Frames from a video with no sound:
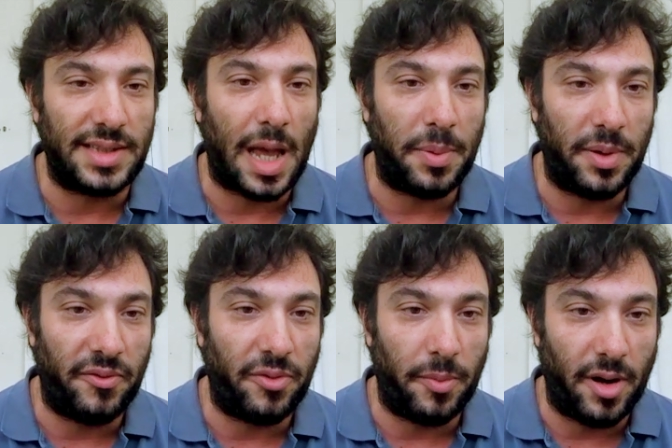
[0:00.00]
happen
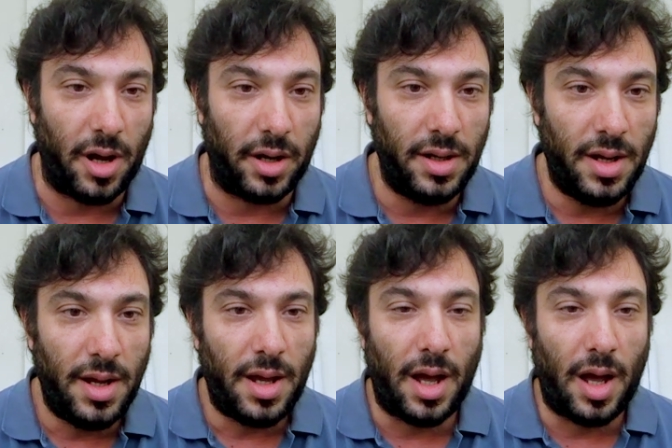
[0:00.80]
from there on.
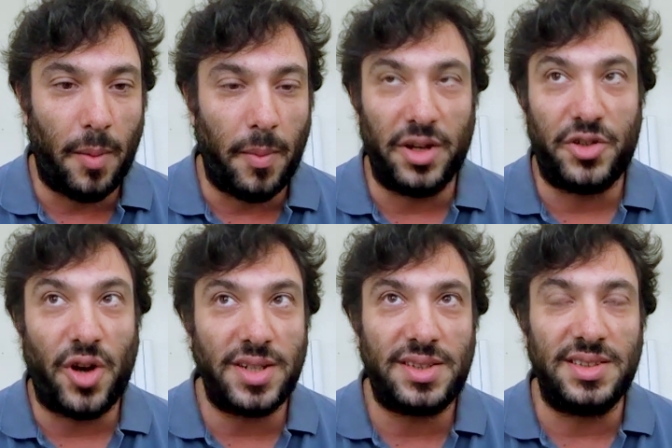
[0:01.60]
And
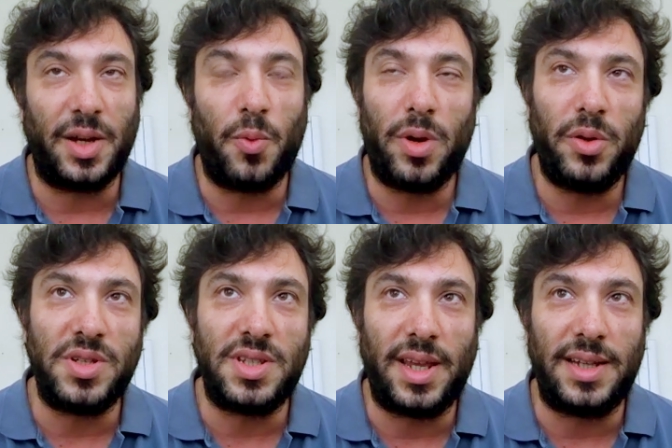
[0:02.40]
trust is one of
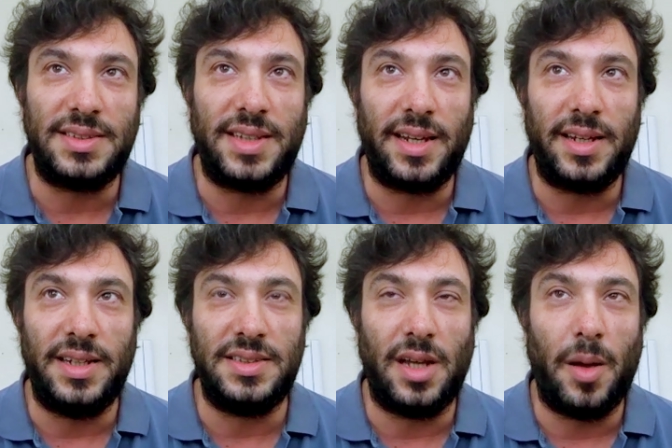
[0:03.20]
those things that is,